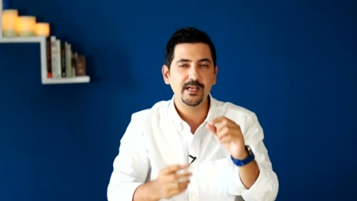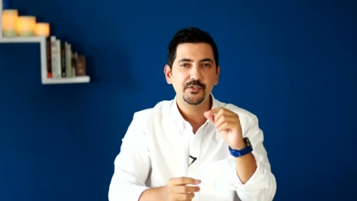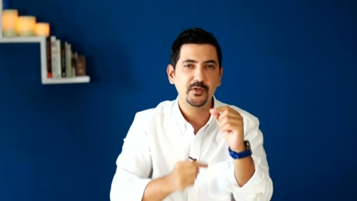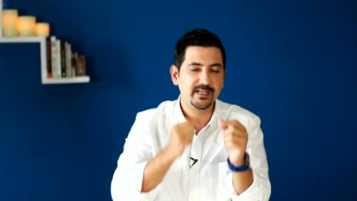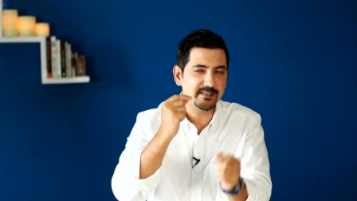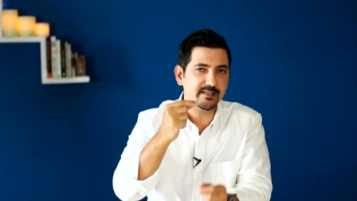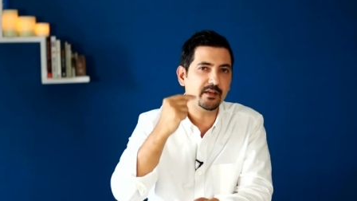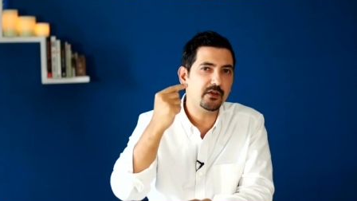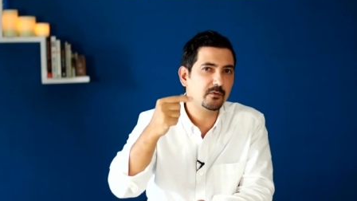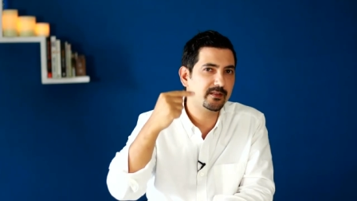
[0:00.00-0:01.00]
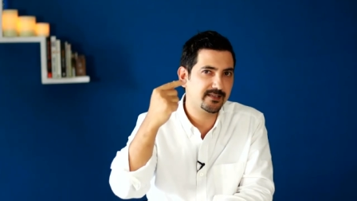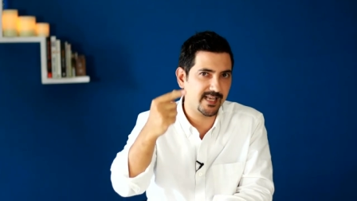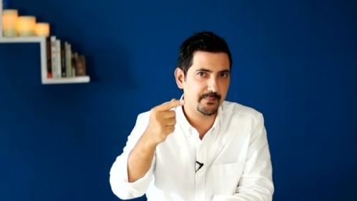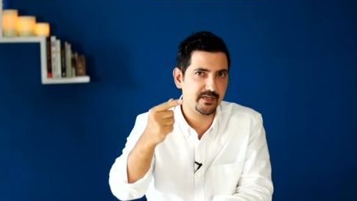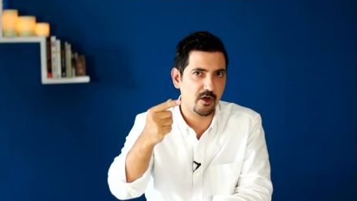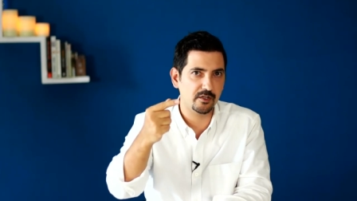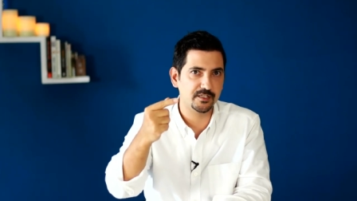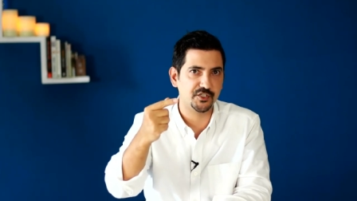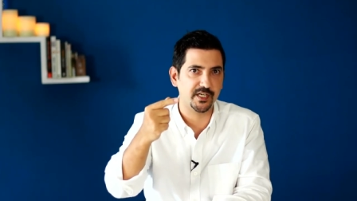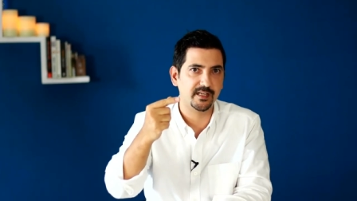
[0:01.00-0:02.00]
So continuing with the same
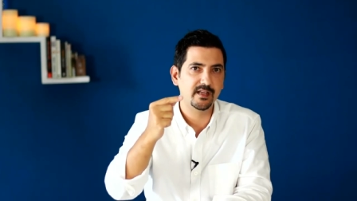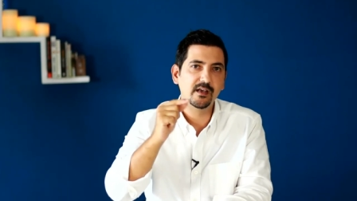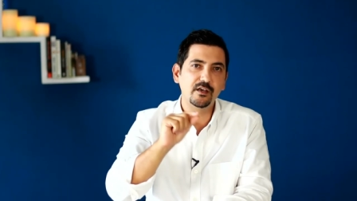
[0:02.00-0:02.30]
analogy,